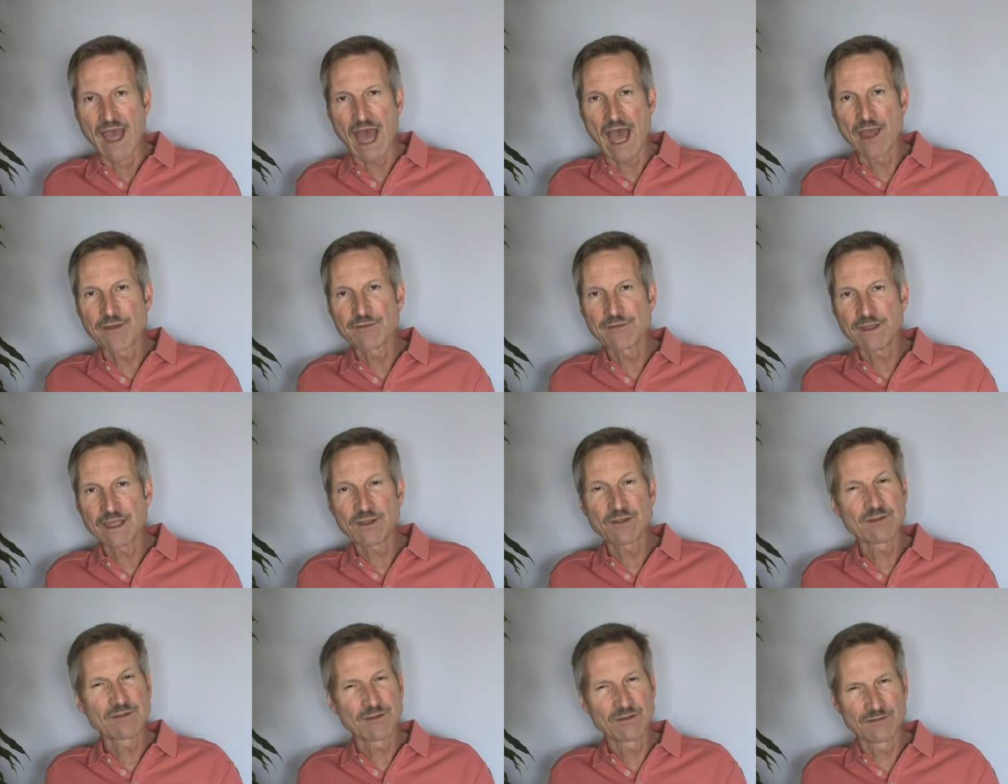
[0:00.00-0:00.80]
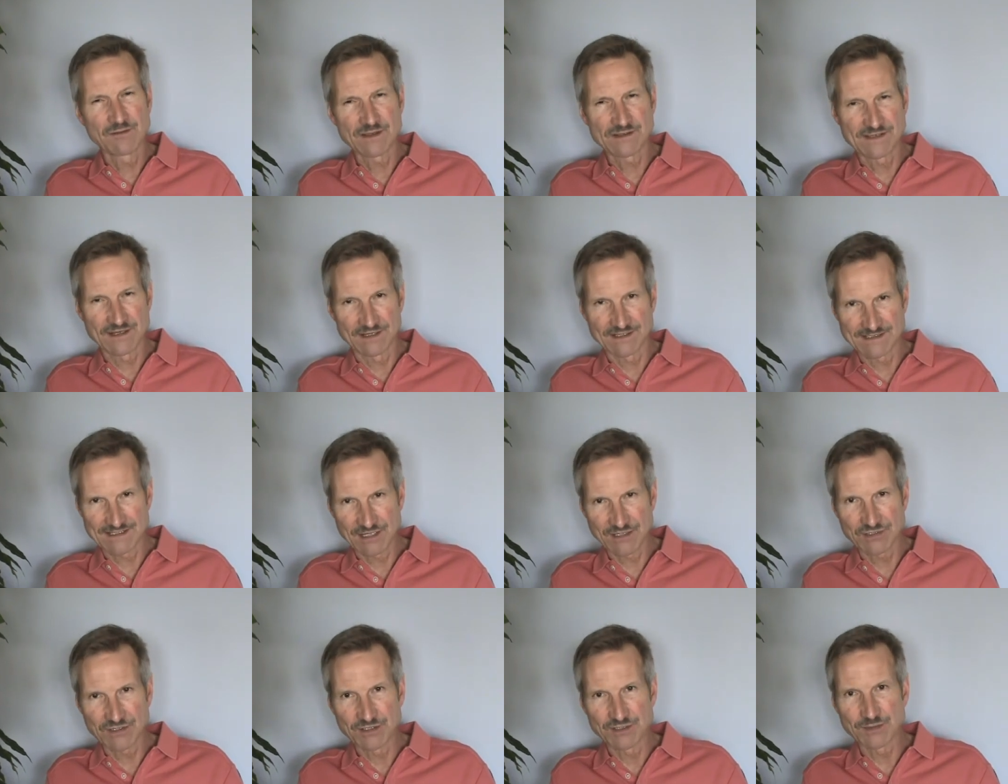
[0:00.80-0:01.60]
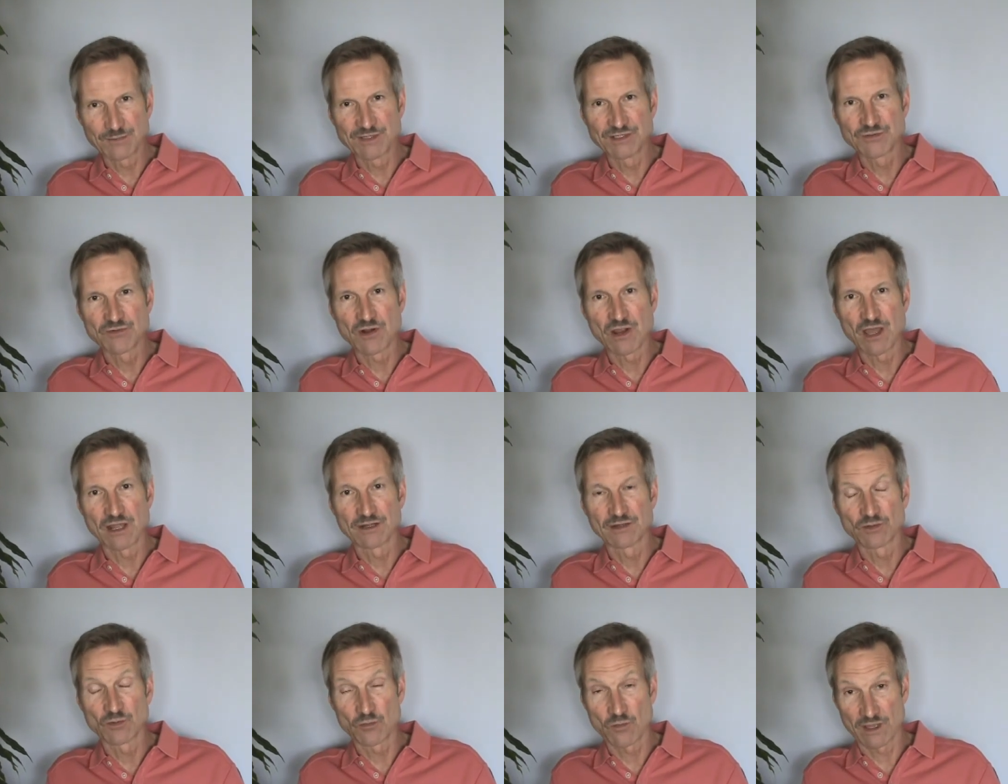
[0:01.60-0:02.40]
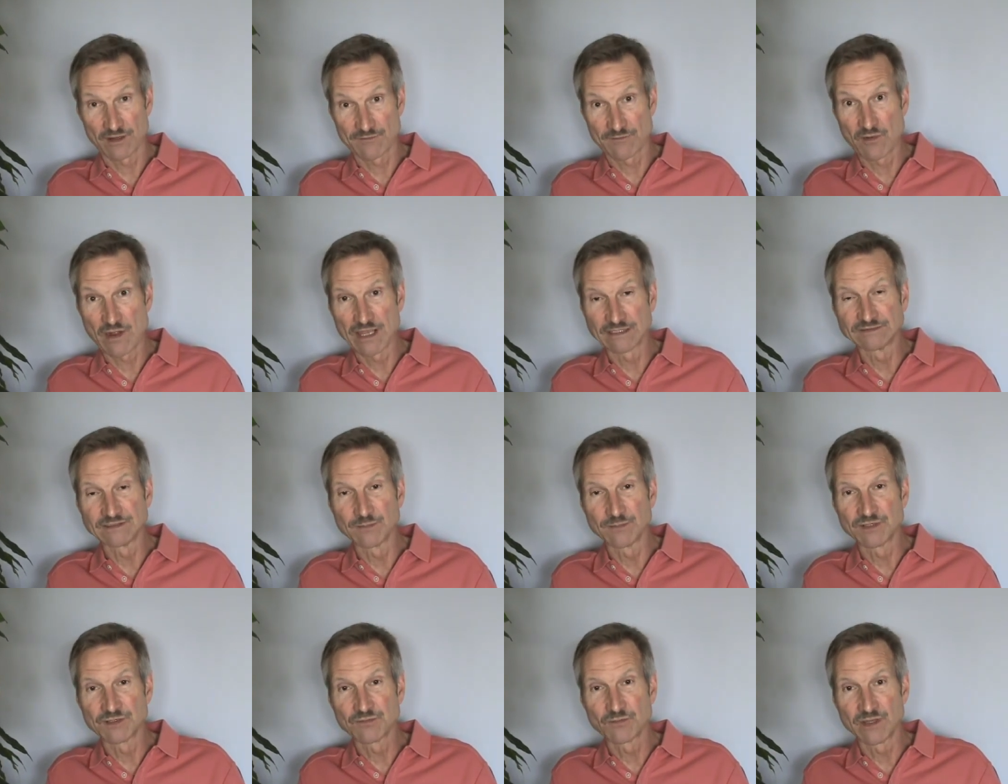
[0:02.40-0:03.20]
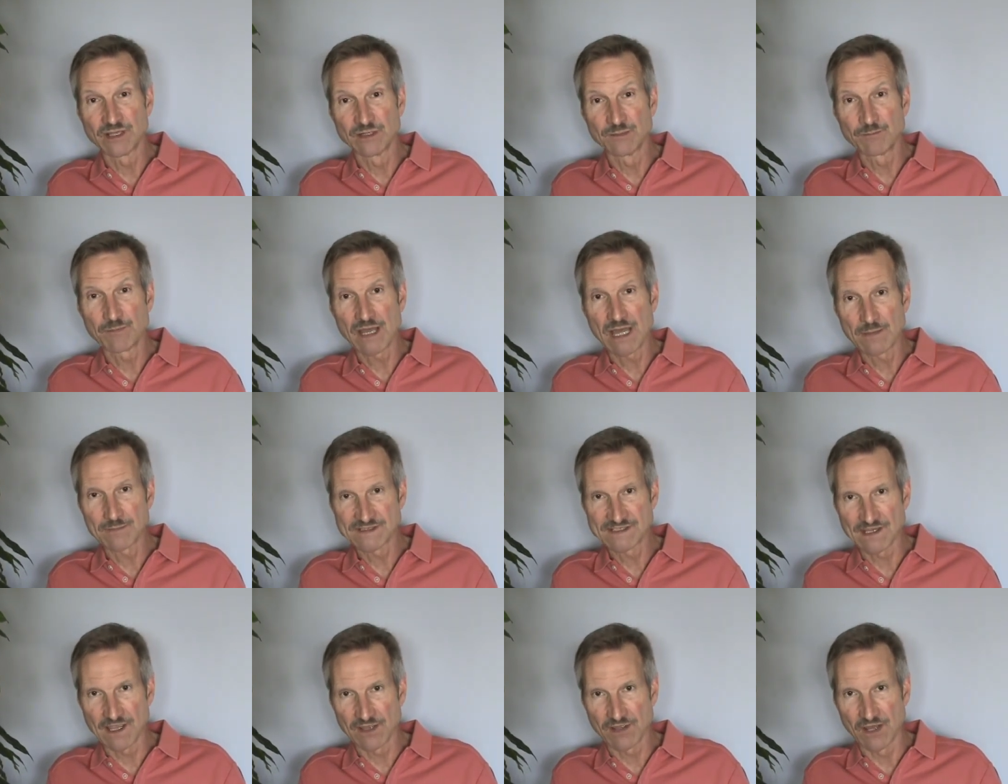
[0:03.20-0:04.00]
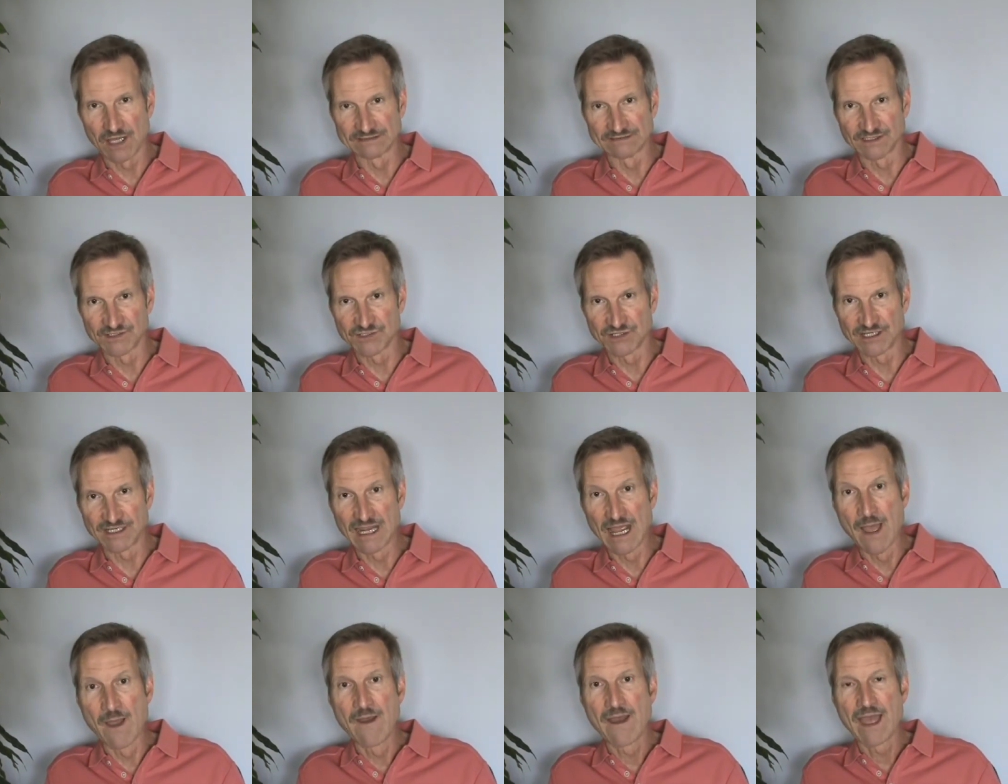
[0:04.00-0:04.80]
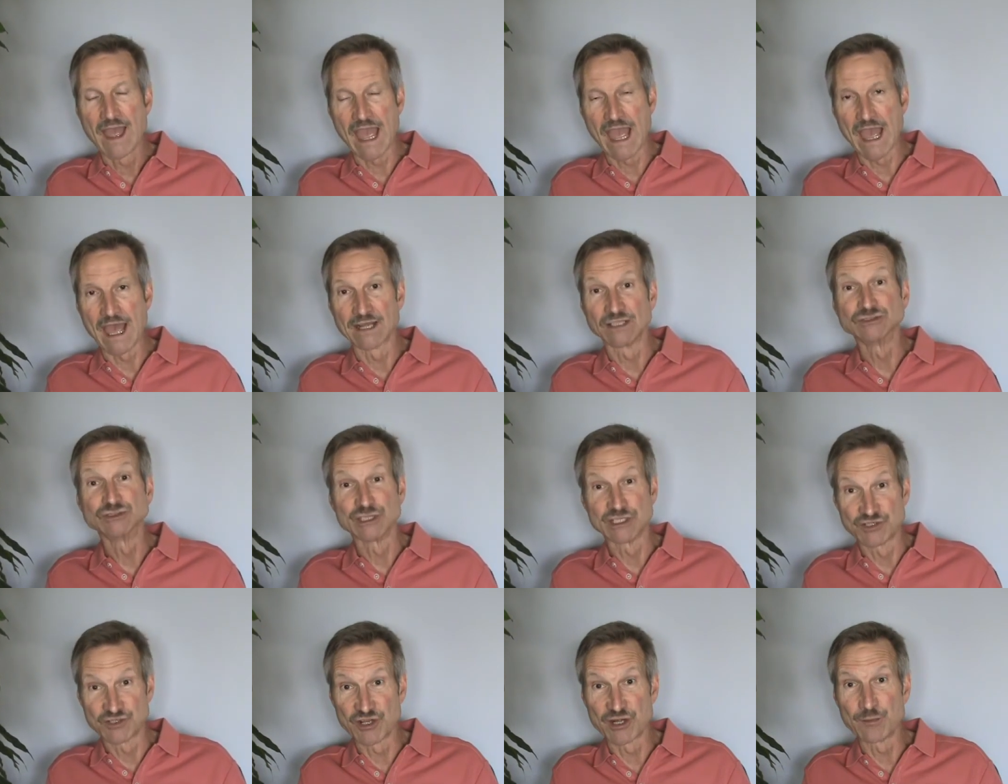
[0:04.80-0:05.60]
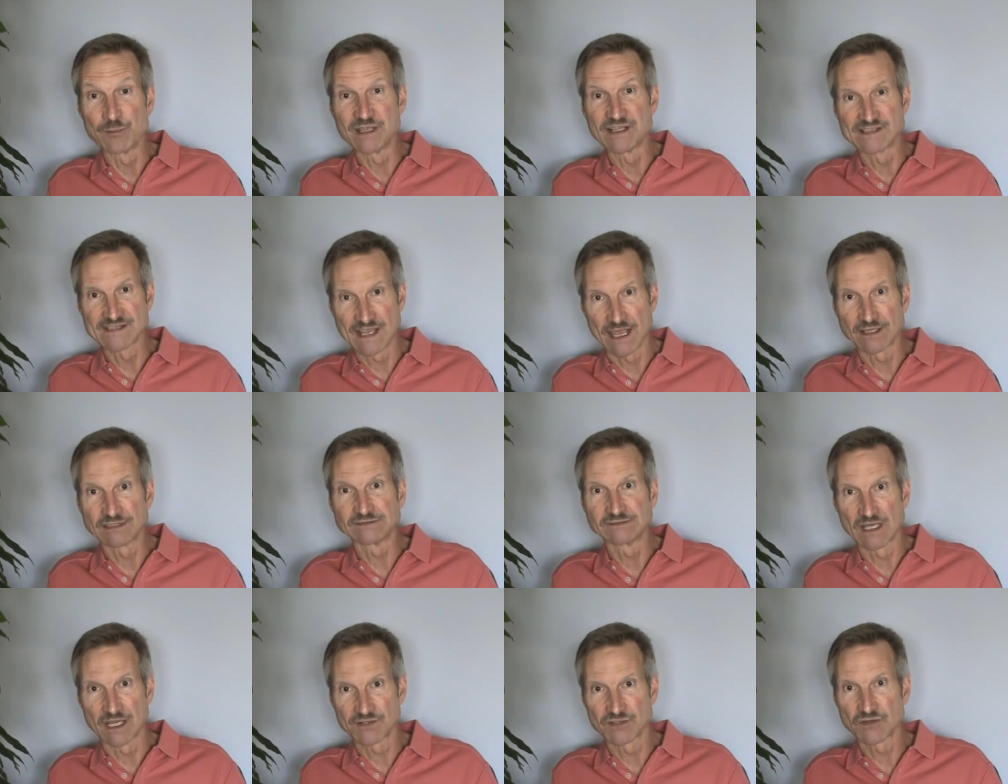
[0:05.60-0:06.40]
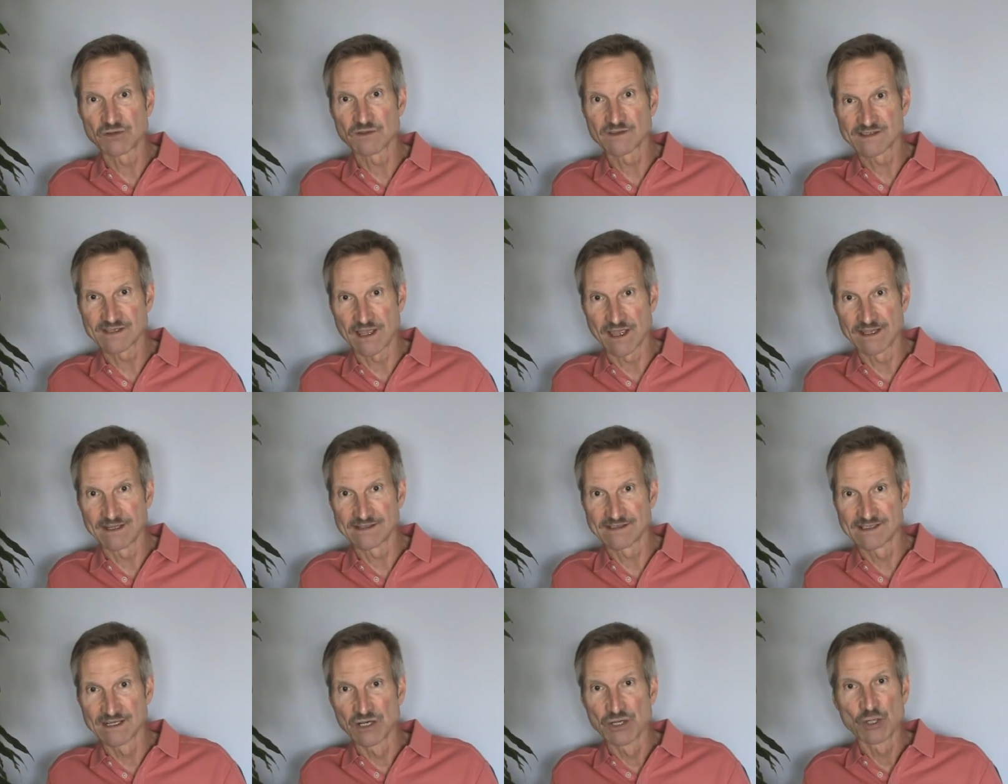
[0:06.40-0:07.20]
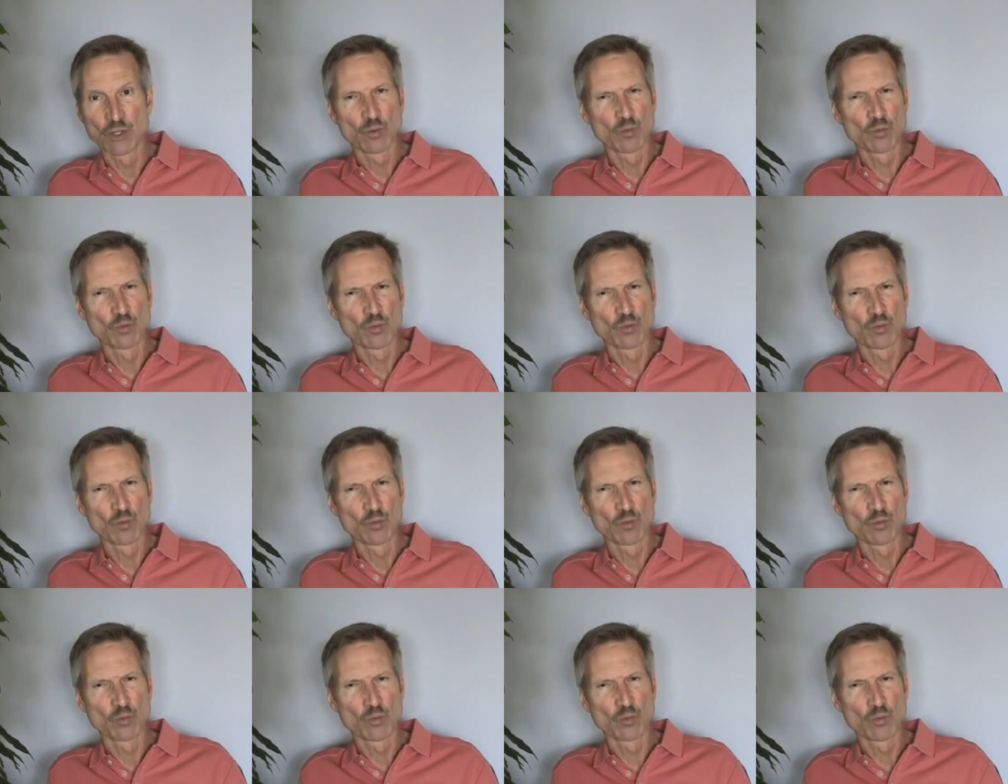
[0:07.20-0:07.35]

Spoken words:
I think there's a distinction to be drawn, quite frankly, between pop psychology and legitimate psychological science.